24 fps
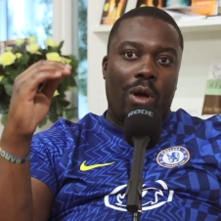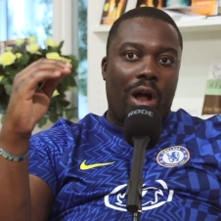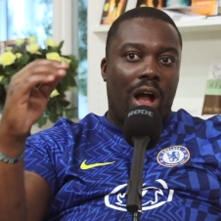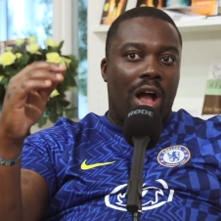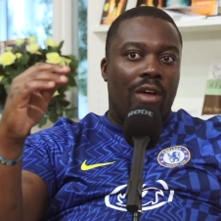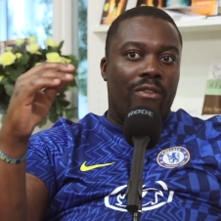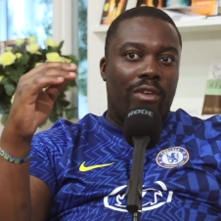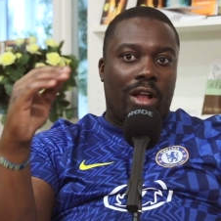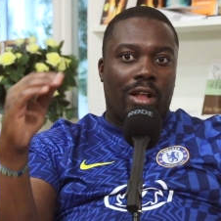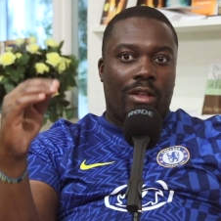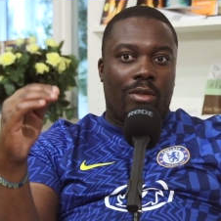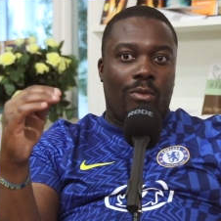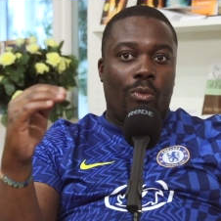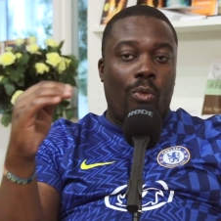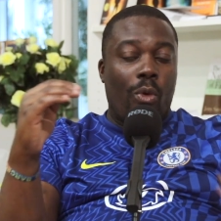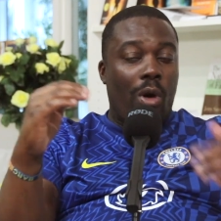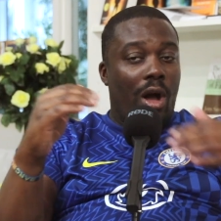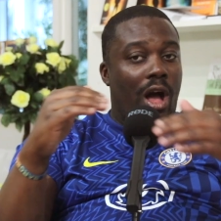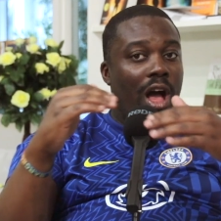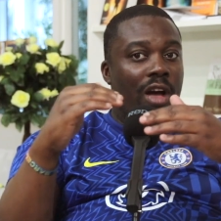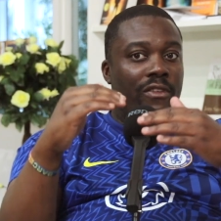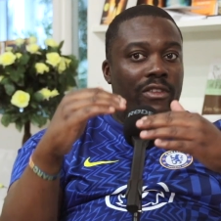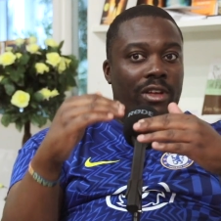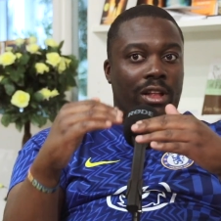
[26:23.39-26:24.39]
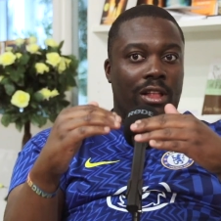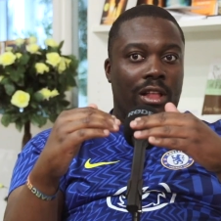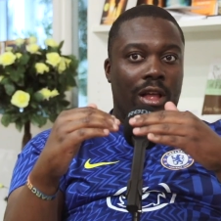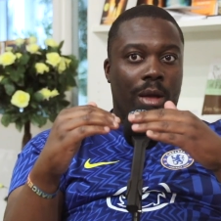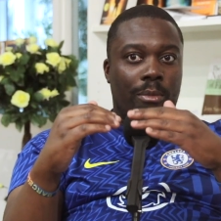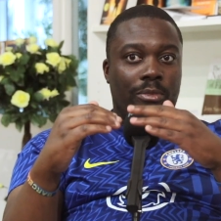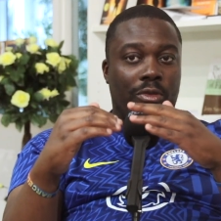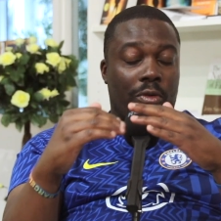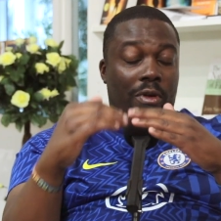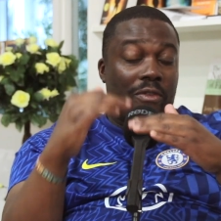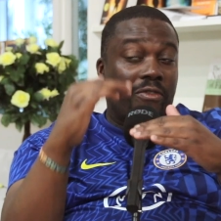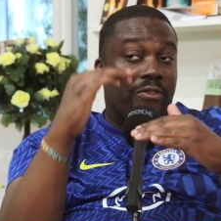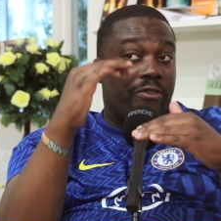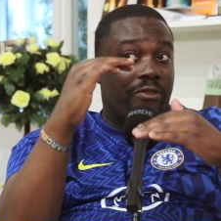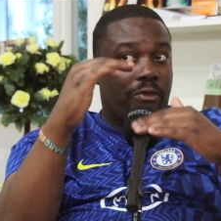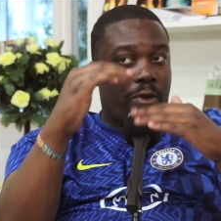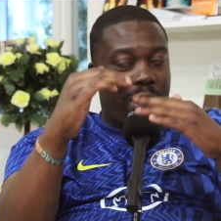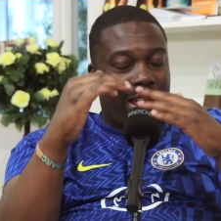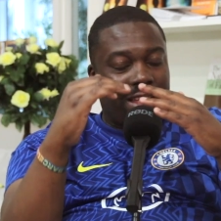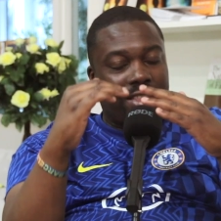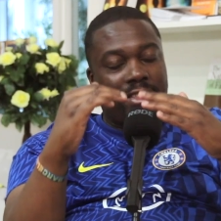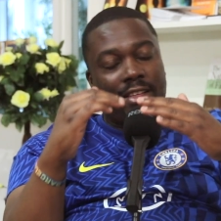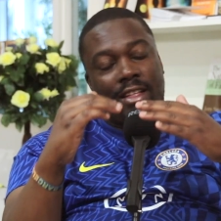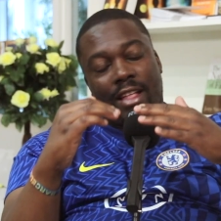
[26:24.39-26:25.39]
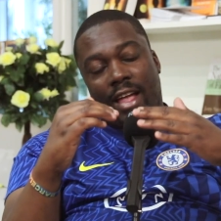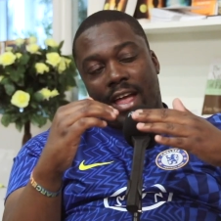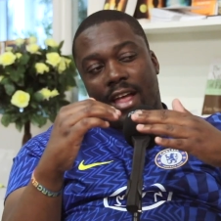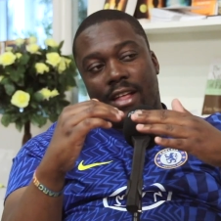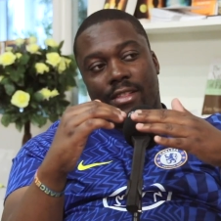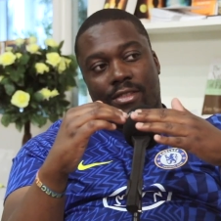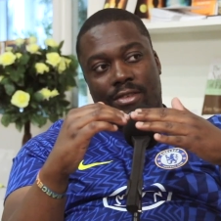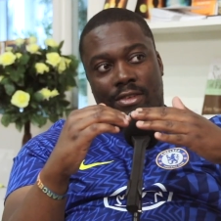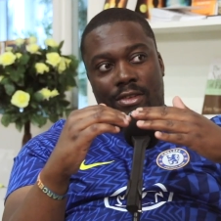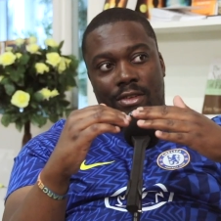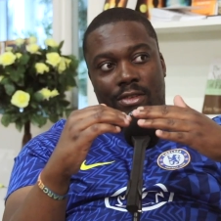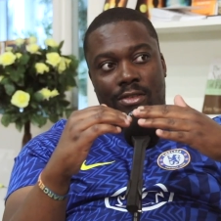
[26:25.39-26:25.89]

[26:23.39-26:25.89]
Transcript: other clubs are a threat to that.